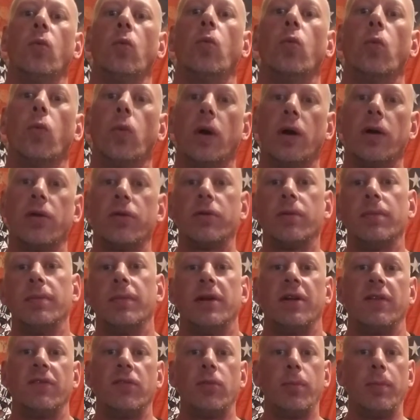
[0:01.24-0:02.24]
Welcome
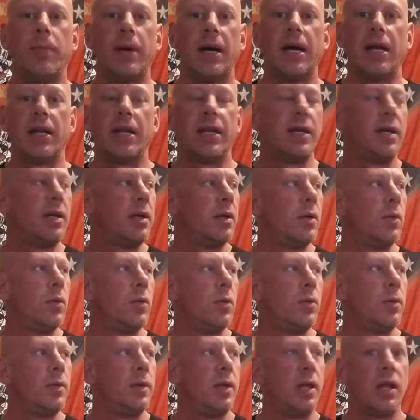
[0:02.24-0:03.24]
everybody,
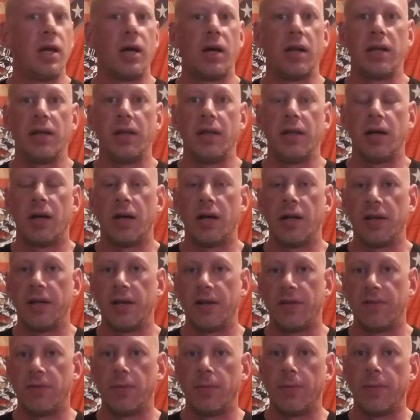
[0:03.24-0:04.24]
la-da-da-da
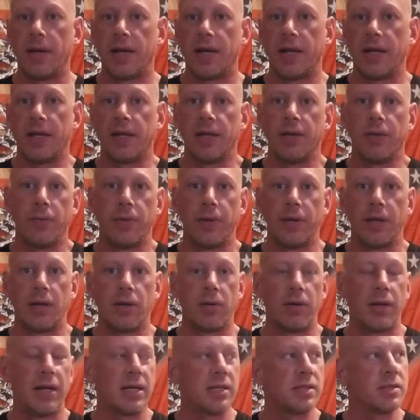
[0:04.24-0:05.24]
everybody, we
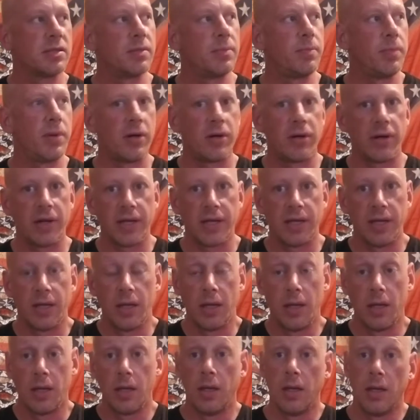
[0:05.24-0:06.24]
all likes to party.
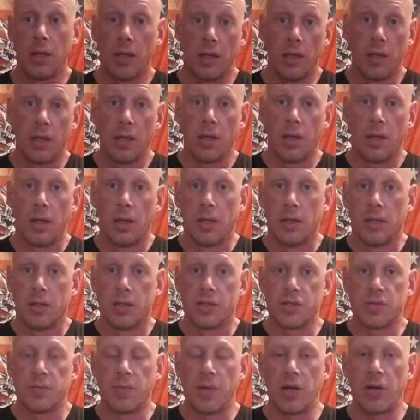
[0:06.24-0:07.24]

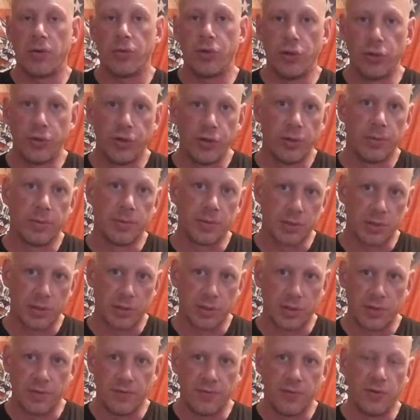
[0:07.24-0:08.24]
Small YouTubers
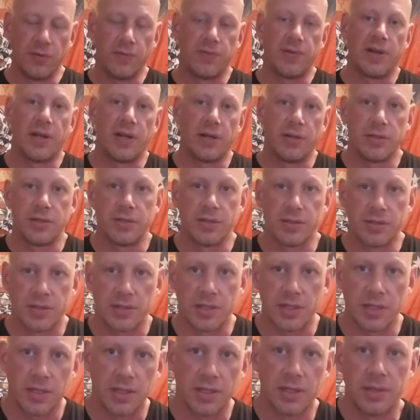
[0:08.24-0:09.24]
looking to viewfinders, just
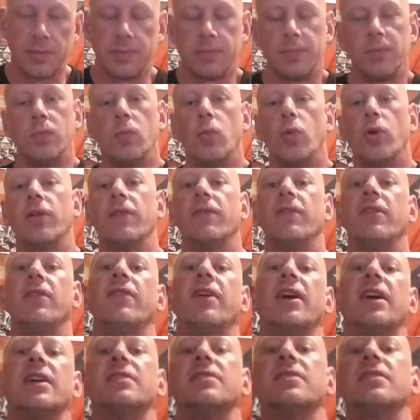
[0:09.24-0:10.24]
a word of
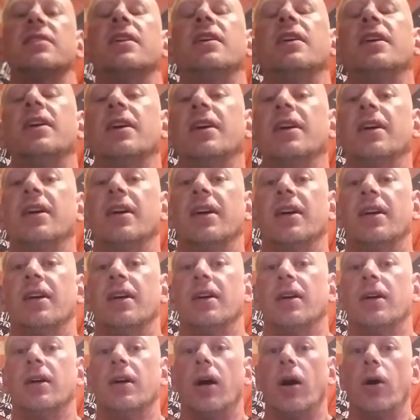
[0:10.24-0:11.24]
advice.
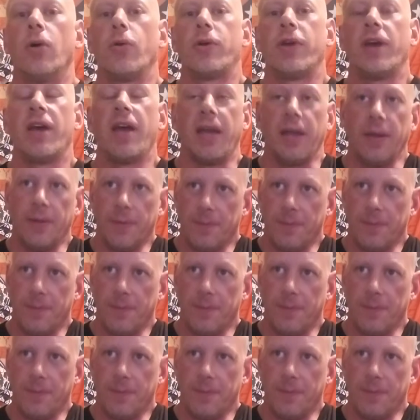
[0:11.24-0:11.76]
Okay,